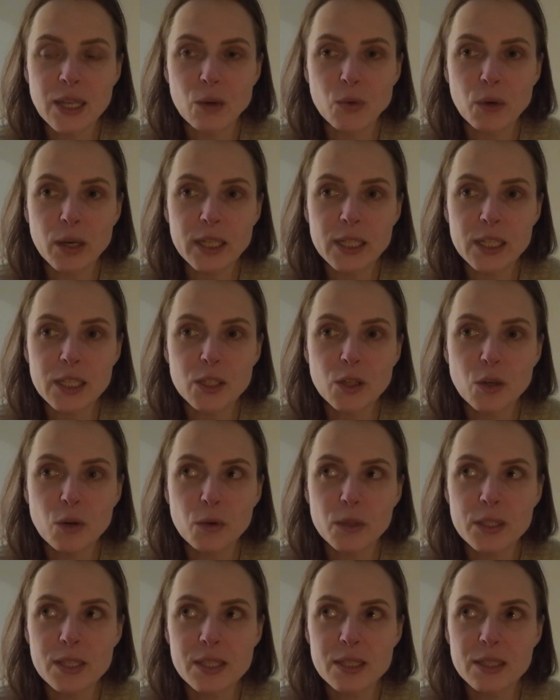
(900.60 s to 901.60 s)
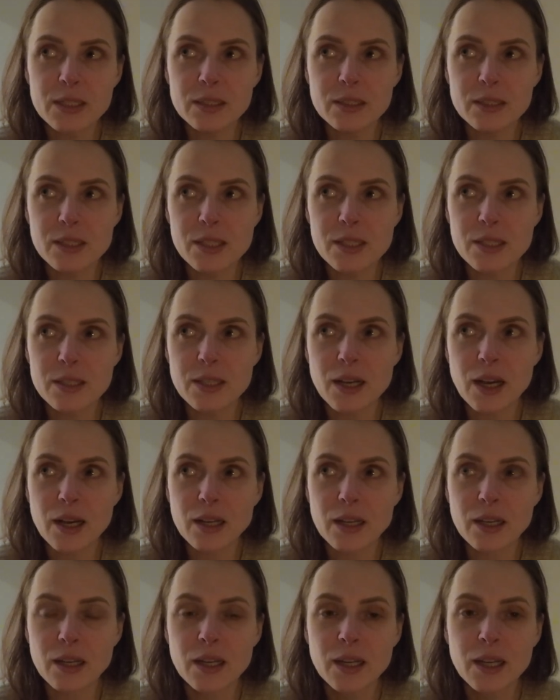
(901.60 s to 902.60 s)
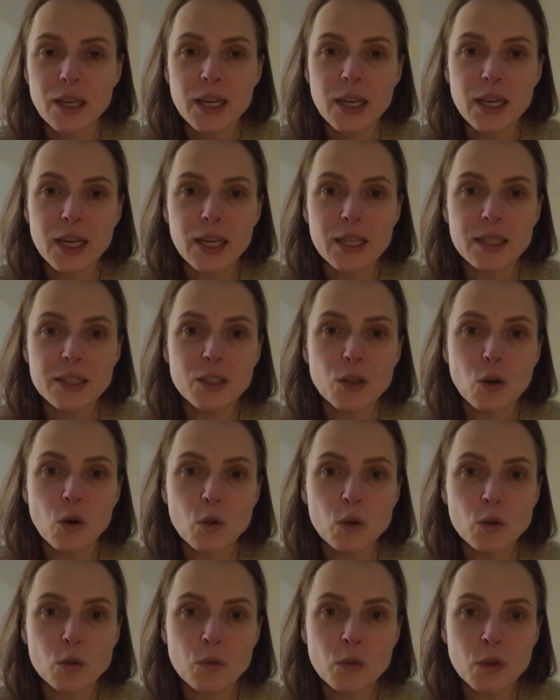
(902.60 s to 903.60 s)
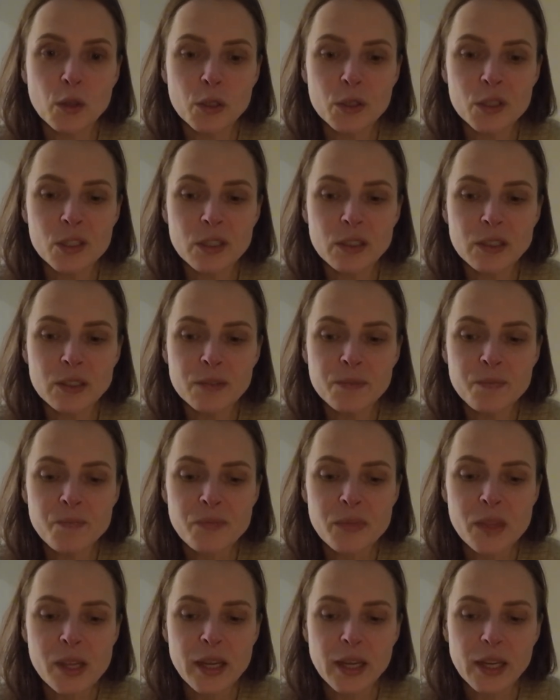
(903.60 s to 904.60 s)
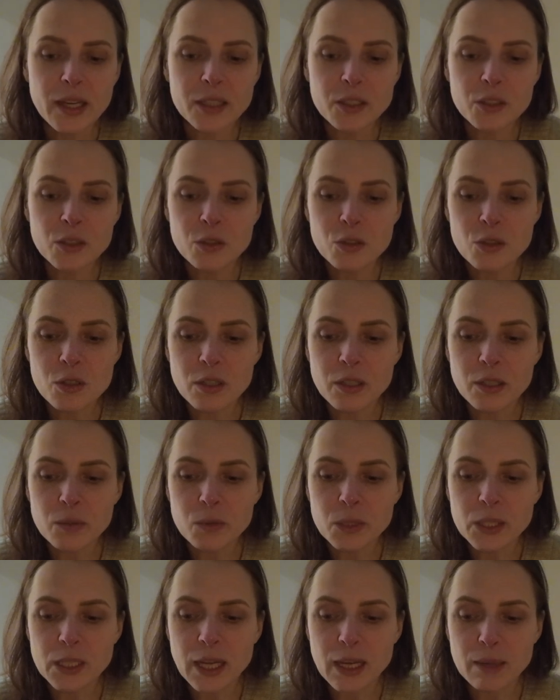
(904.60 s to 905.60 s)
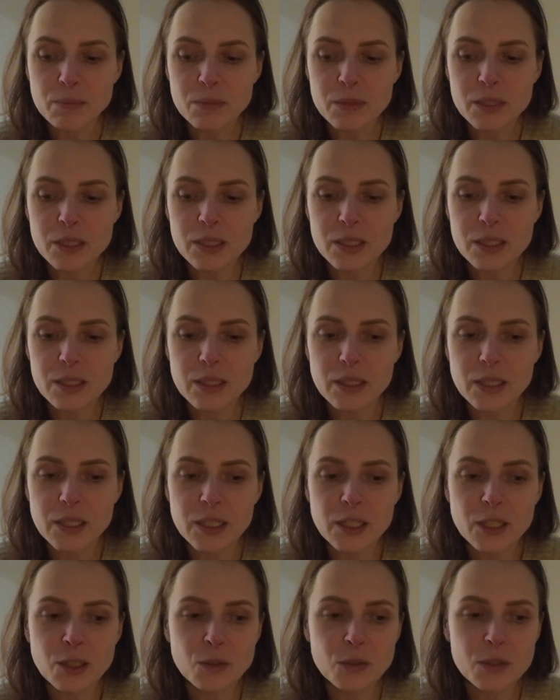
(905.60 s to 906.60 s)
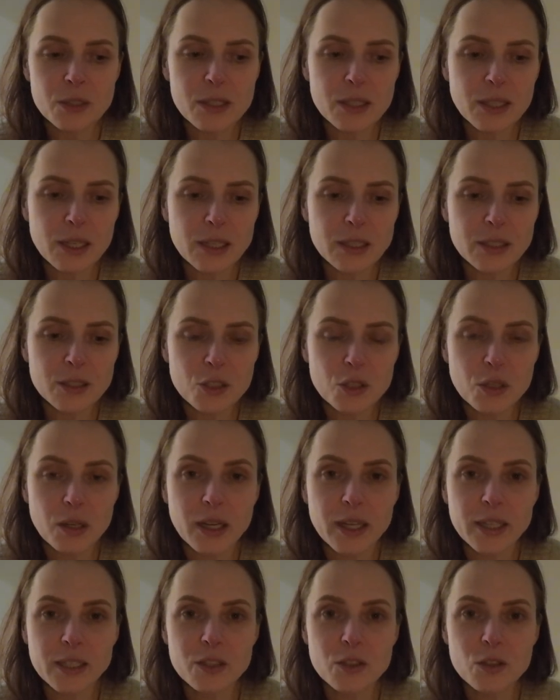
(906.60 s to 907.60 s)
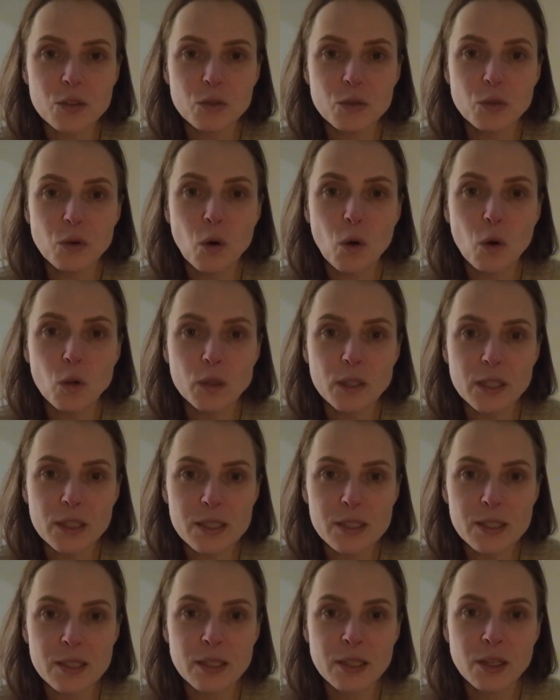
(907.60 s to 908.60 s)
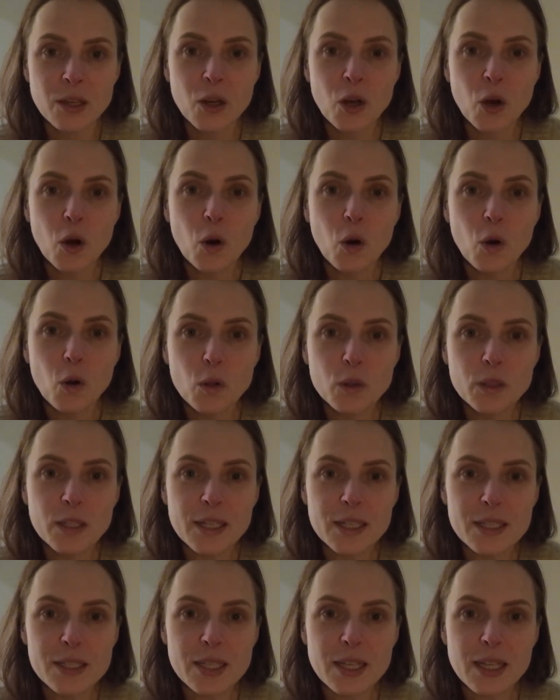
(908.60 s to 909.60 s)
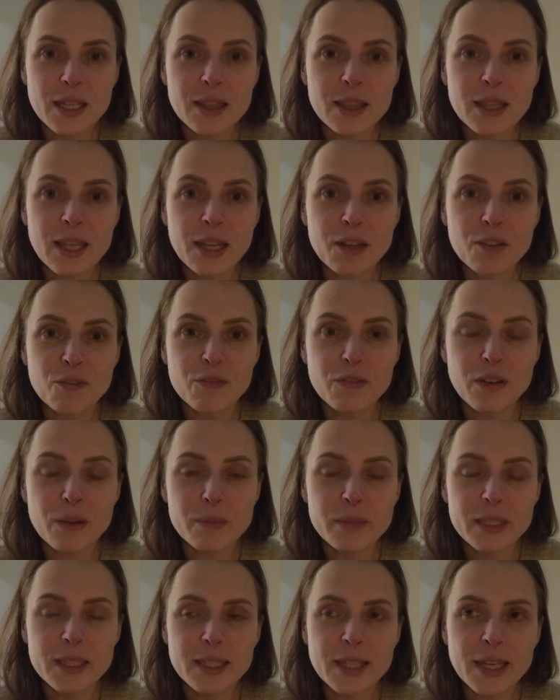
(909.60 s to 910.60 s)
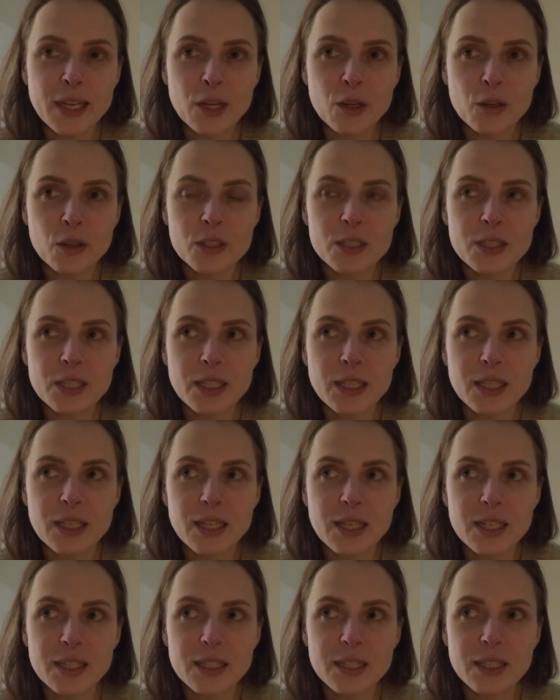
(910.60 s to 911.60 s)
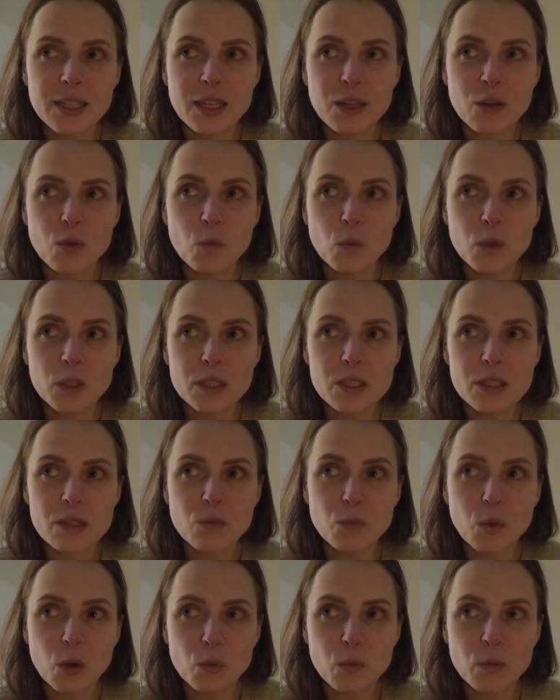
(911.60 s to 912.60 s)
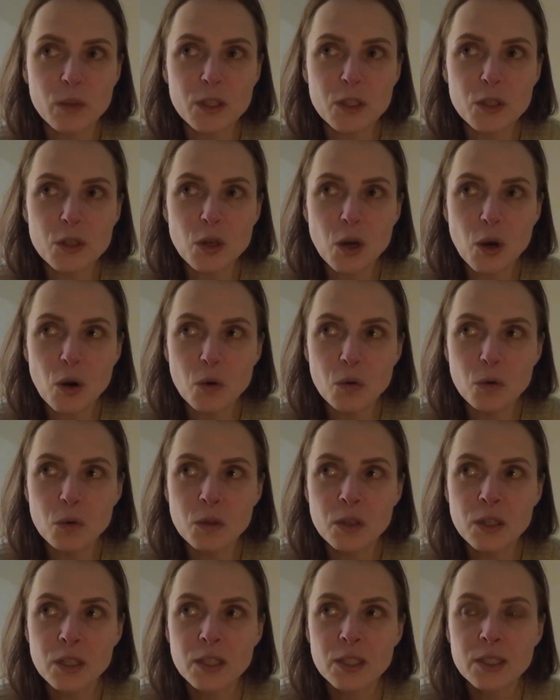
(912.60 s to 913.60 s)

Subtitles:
our ego is still stuck in the old version. And usually what happens is the ego is then trying to hold us in that familiarity, in what we know.